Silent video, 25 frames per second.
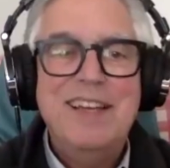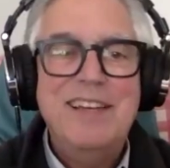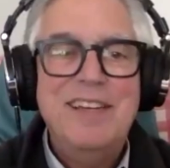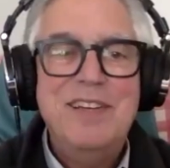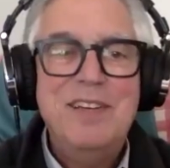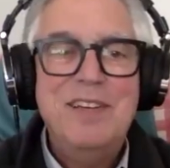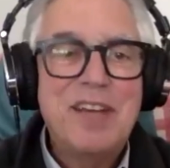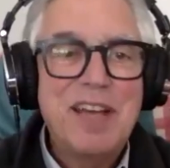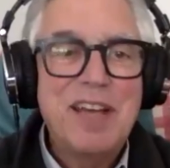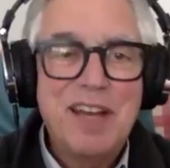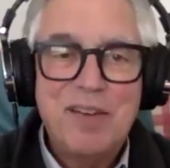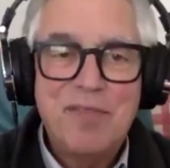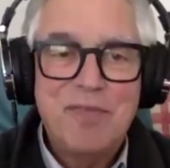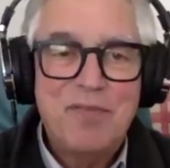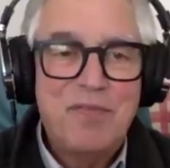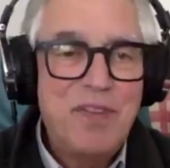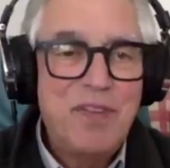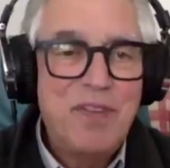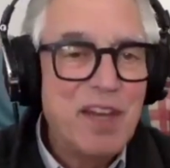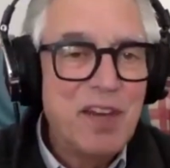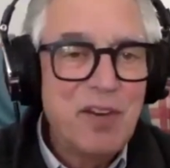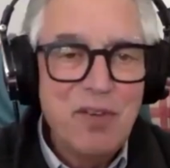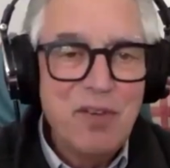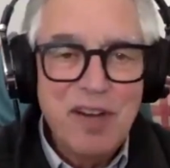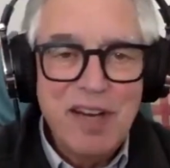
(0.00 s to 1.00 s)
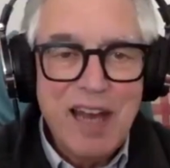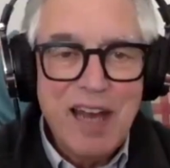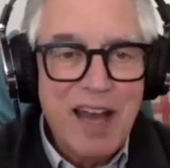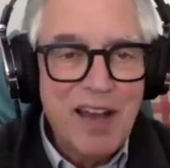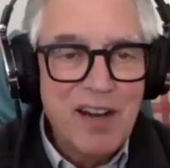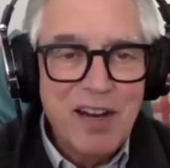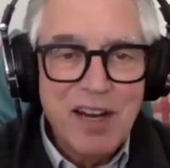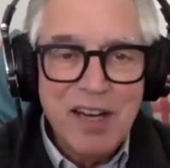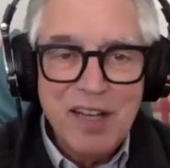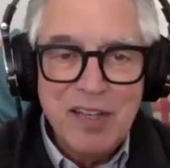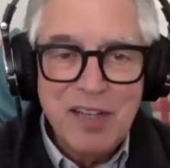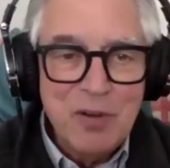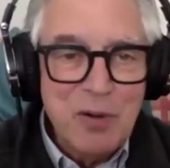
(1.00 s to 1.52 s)
You got to figure it
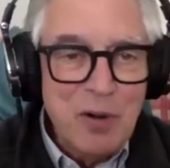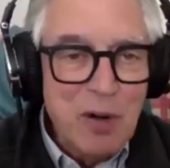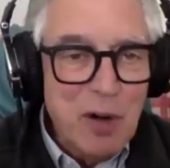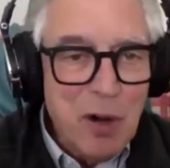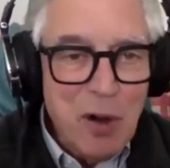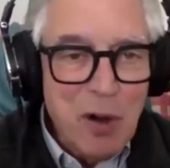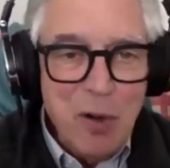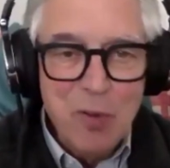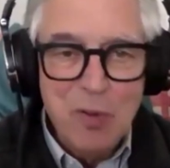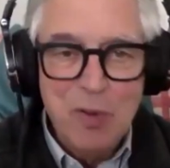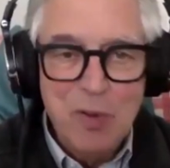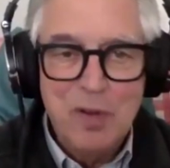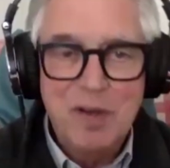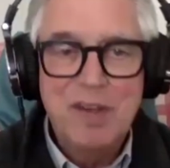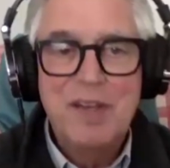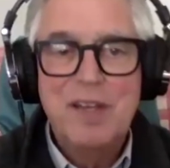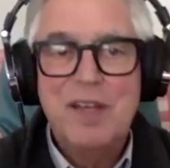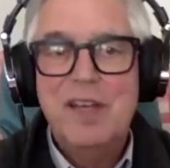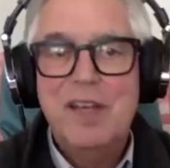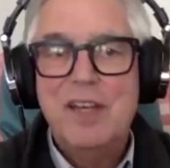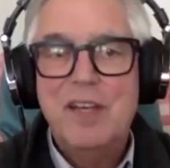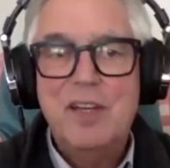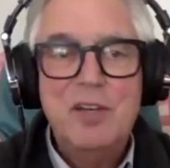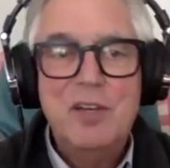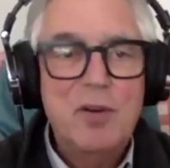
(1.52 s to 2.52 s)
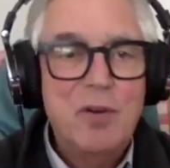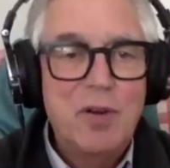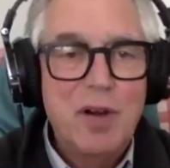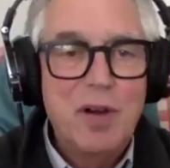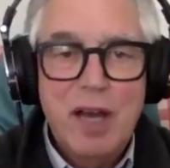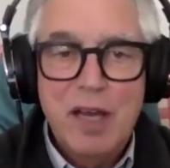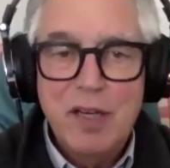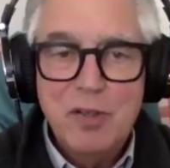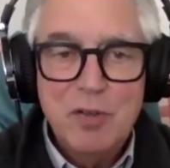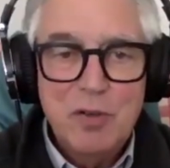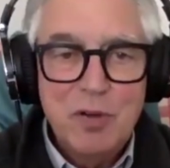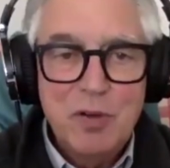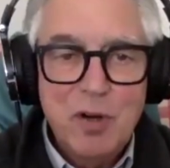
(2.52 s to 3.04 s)
out on your own. You're
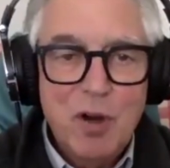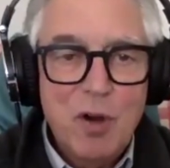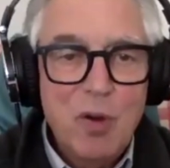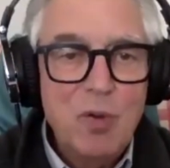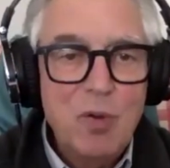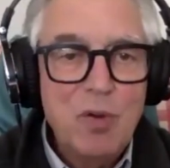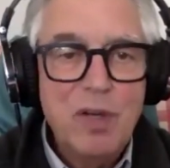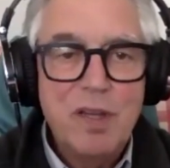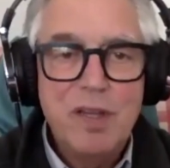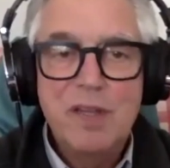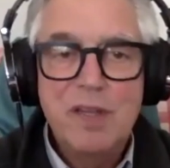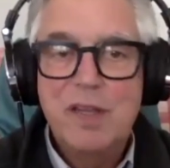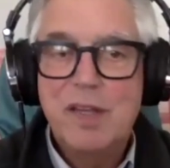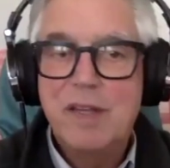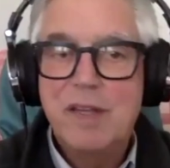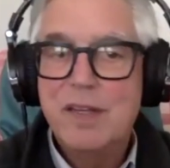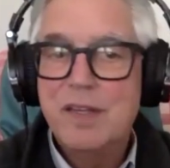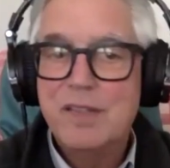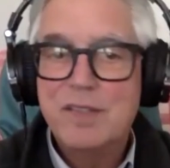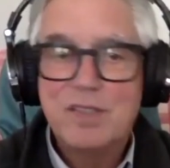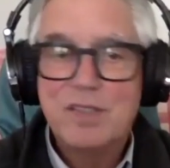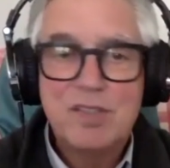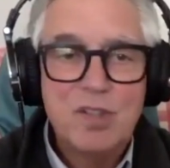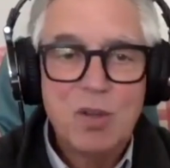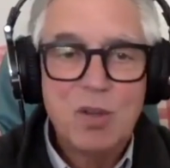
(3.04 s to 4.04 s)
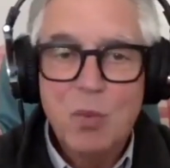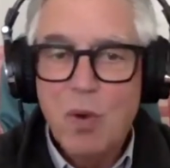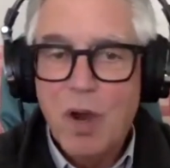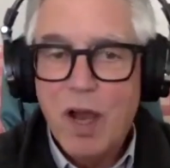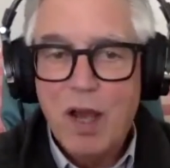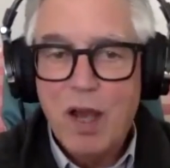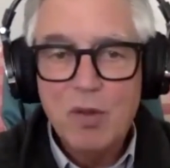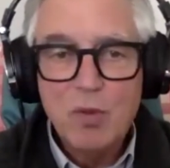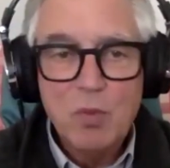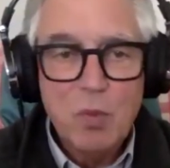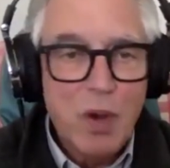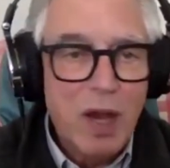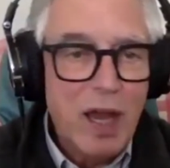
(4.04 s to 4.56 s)
on your own, and it's the
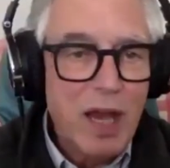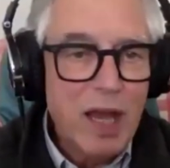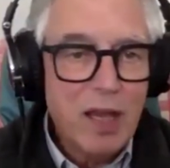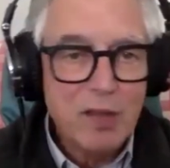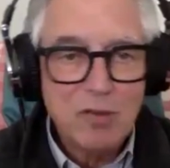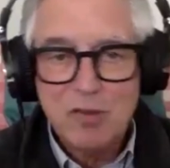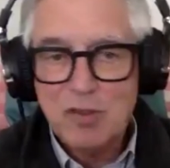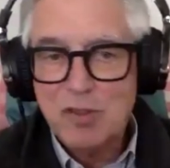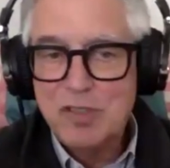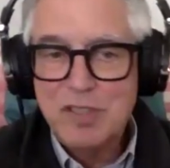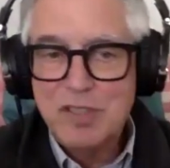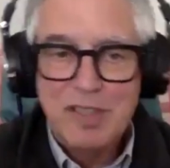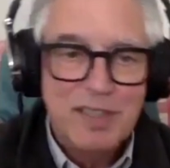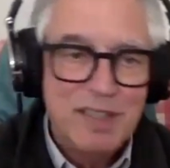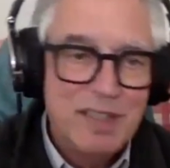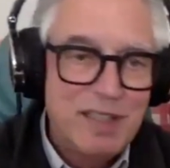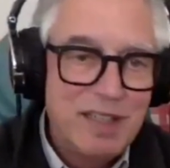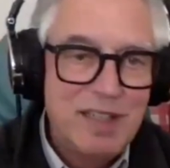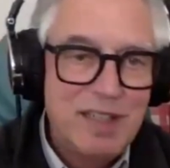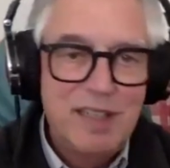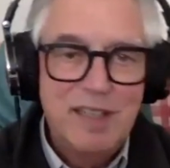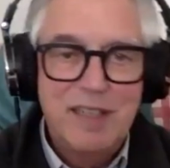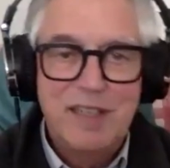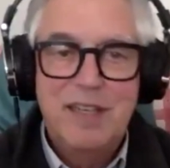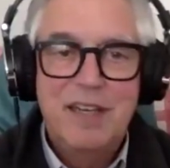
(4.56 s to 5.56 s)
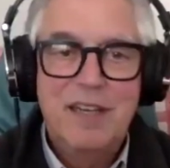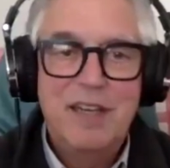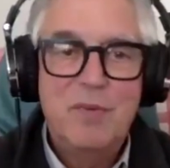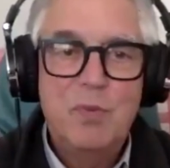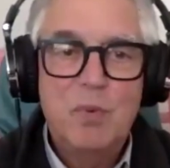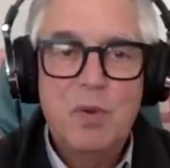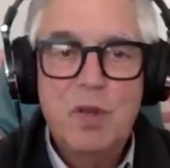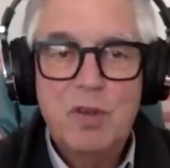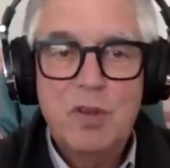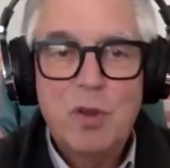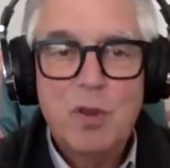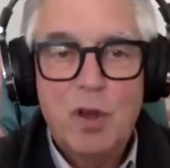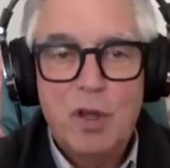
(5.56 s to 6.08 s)
Wild West eh,
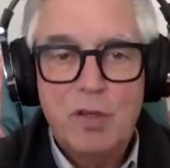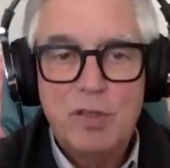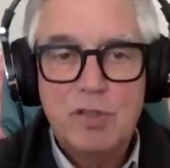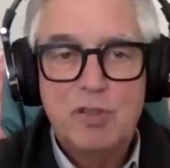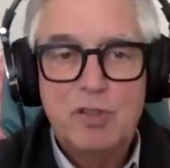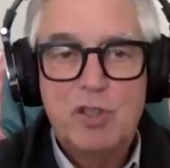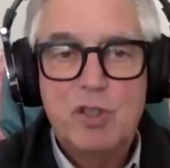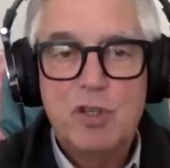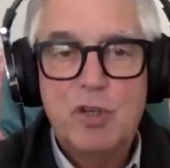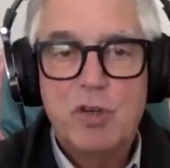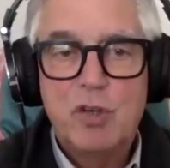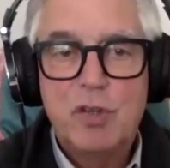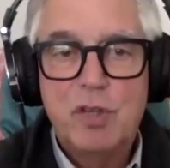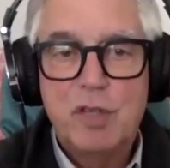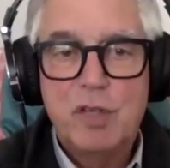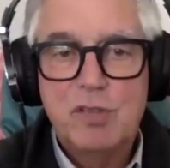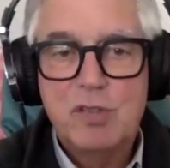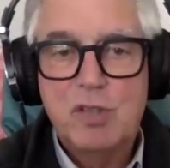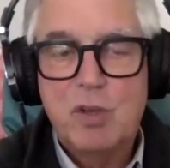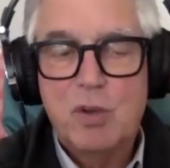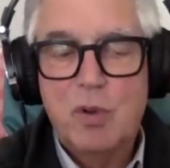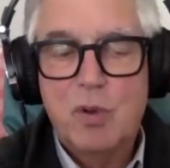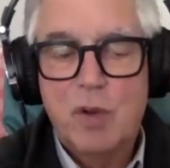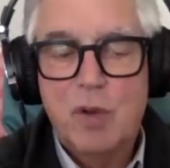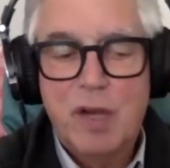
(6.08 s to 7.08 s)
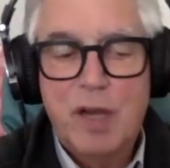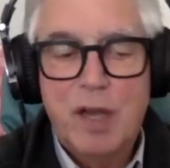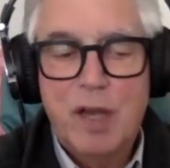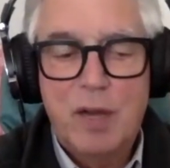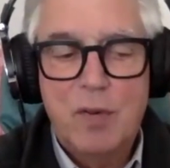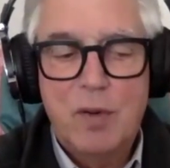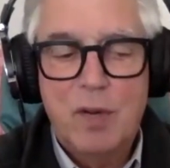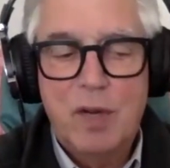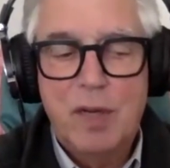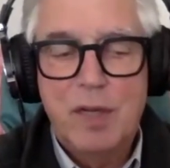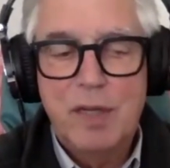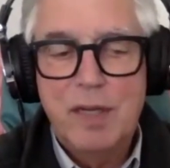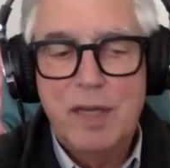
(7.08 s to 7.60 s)
with all the churn that's going
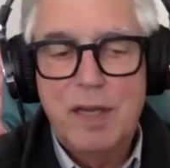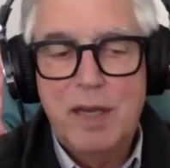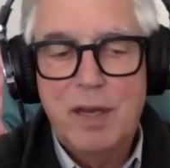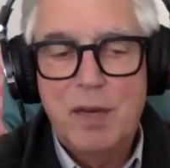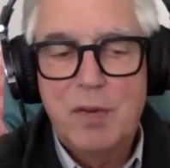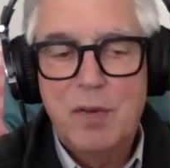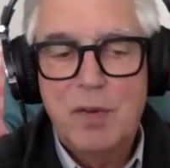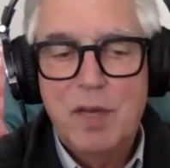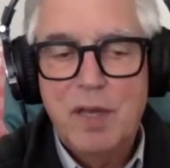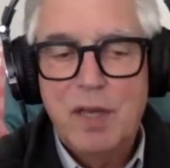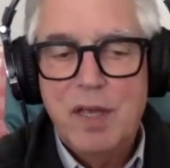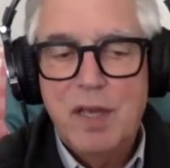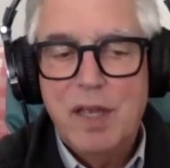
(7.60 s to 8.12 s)
on right now.